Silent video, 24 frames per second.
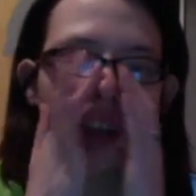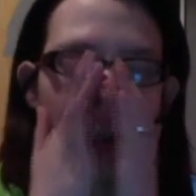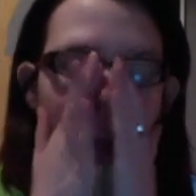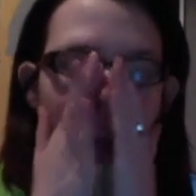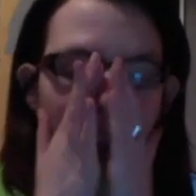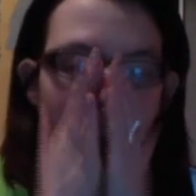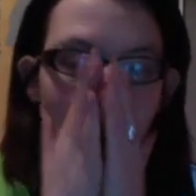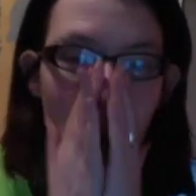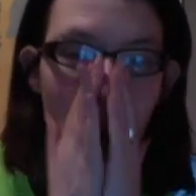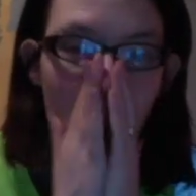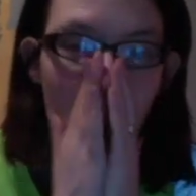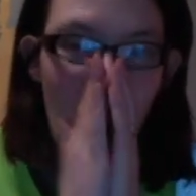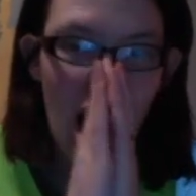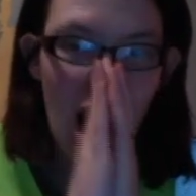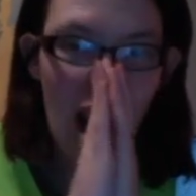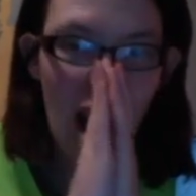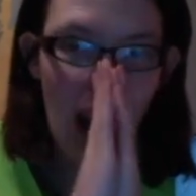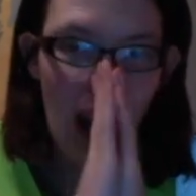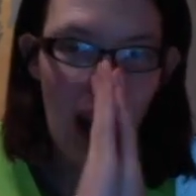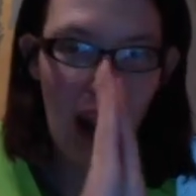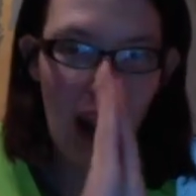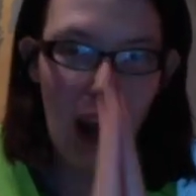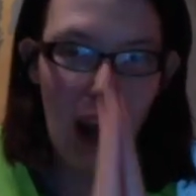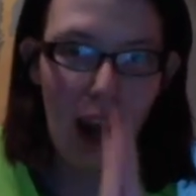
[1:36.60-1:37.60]
And I
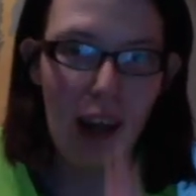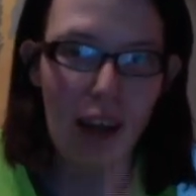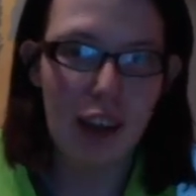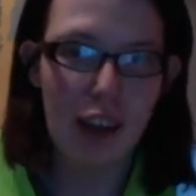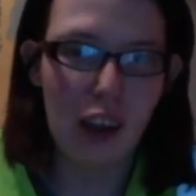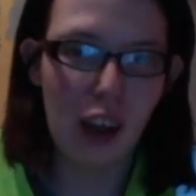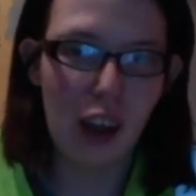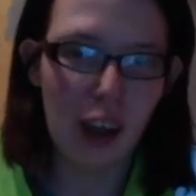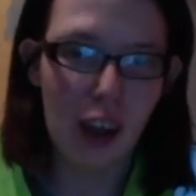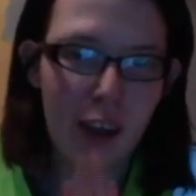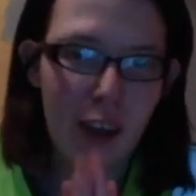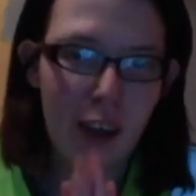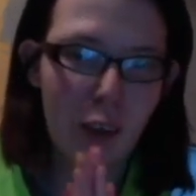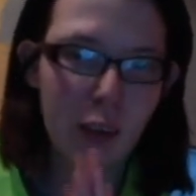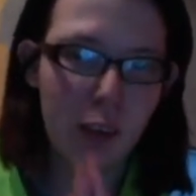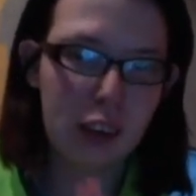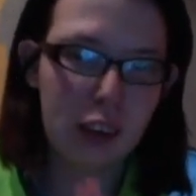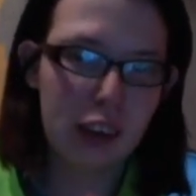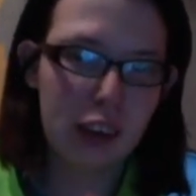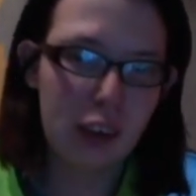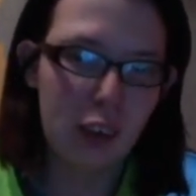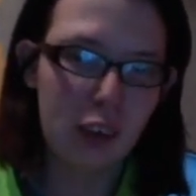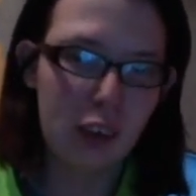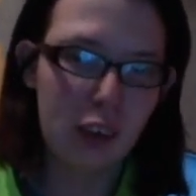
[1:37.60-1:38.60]
also will
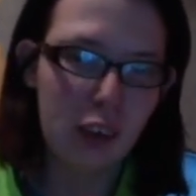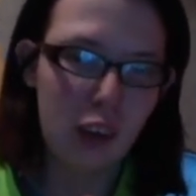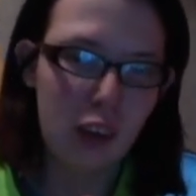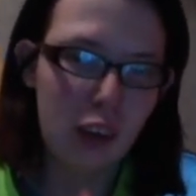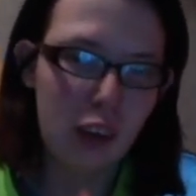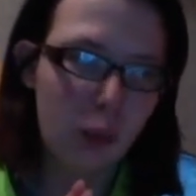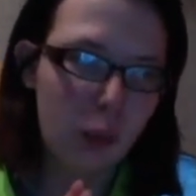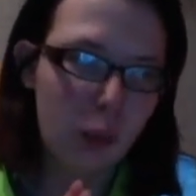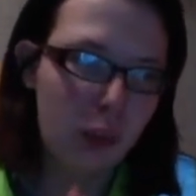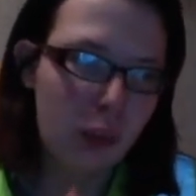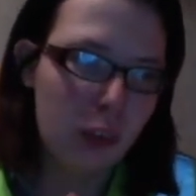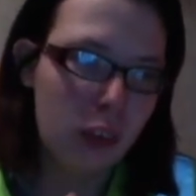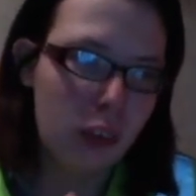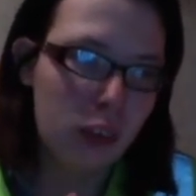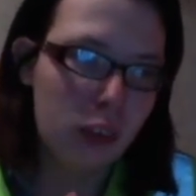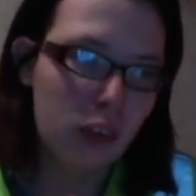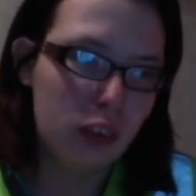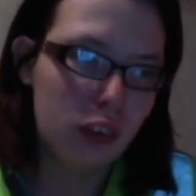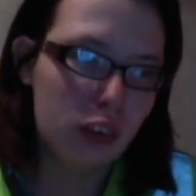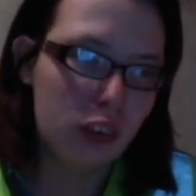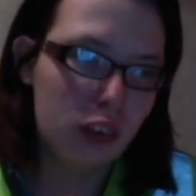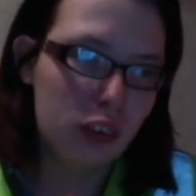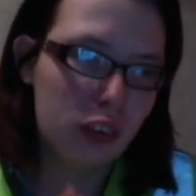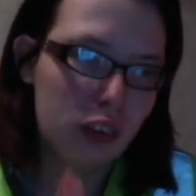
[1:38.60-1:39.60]

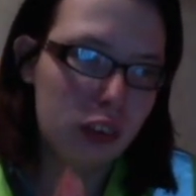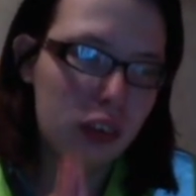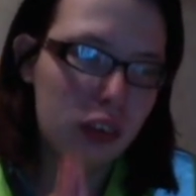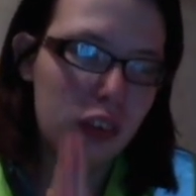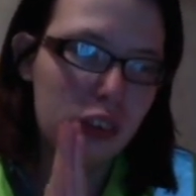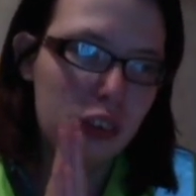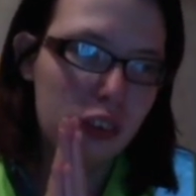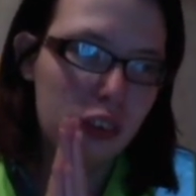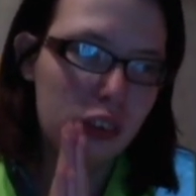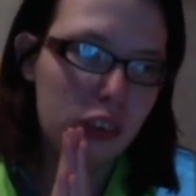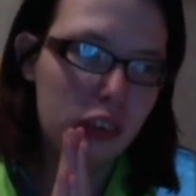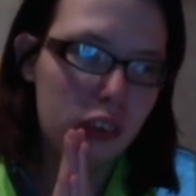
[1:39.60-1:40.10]
link my